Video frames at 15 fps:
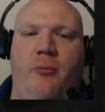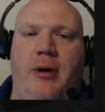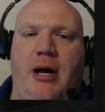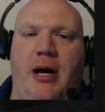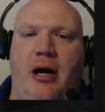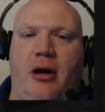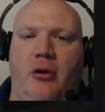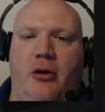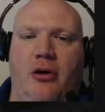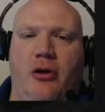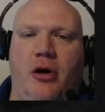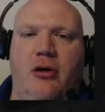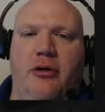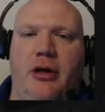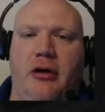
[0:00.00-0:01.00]
by our
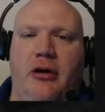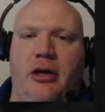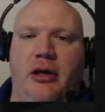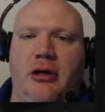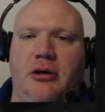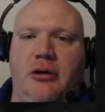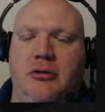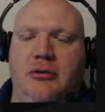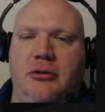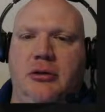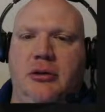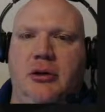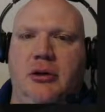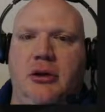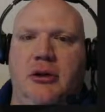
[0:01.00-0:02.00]
garden area.
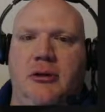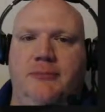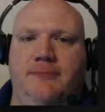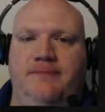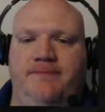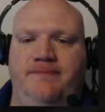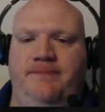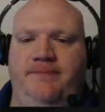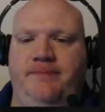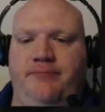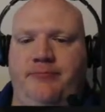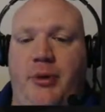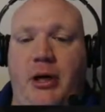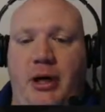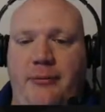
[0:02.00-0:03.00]

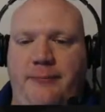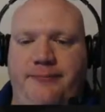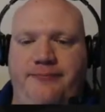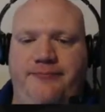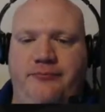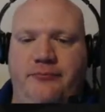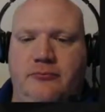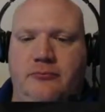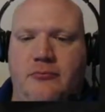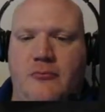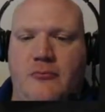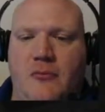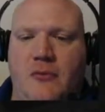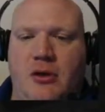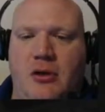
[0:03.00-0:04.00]
But
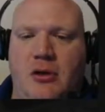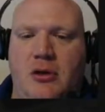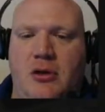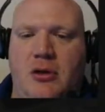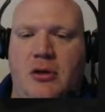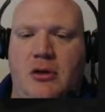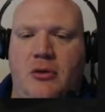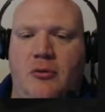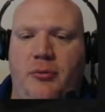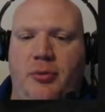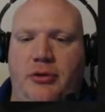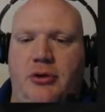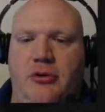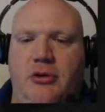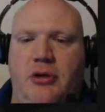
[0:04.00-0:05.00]
we'll
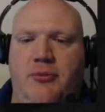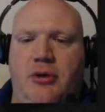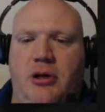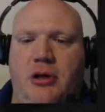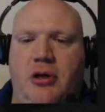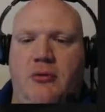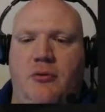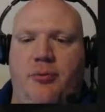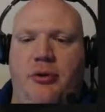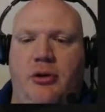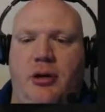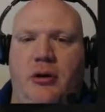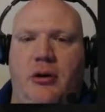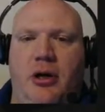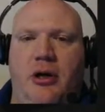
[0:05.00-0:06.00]
put those up there. We'll put
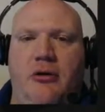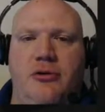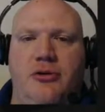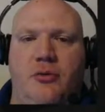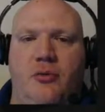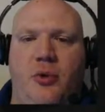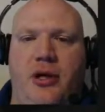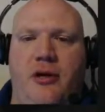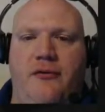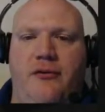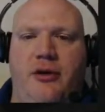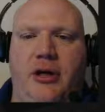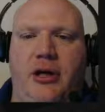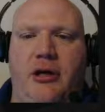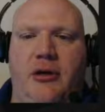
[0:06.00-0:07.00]
our arrows away for
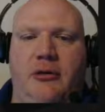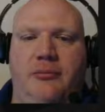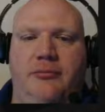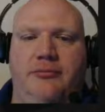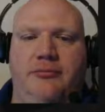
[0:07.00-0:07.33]
now.